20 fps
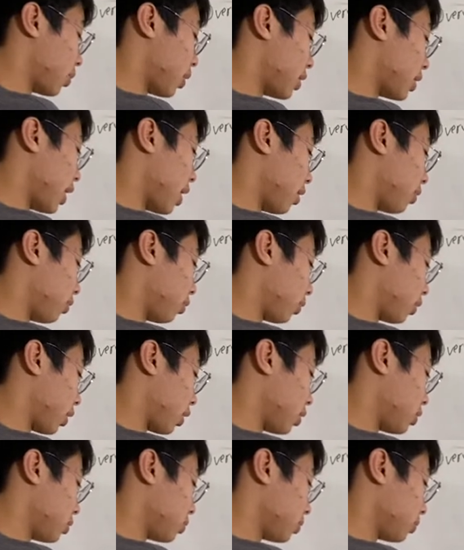right now,
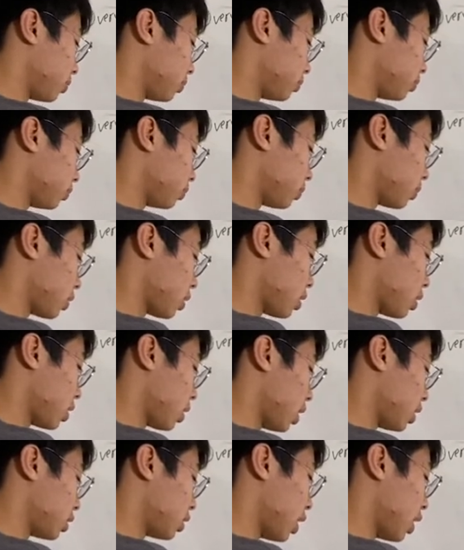okay?
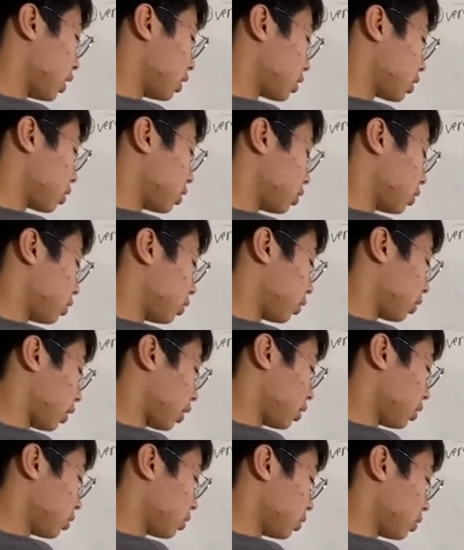That's us,
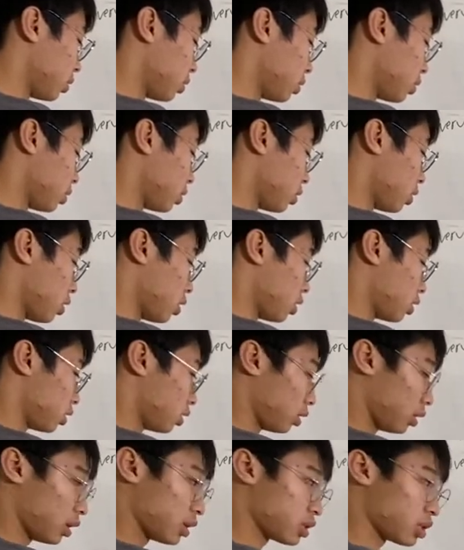okay?
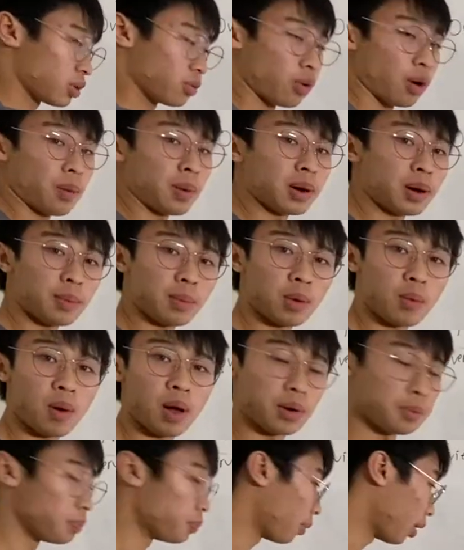So let's say robot number
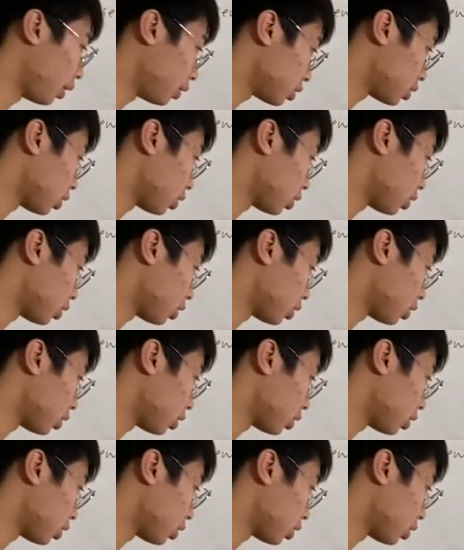one, right?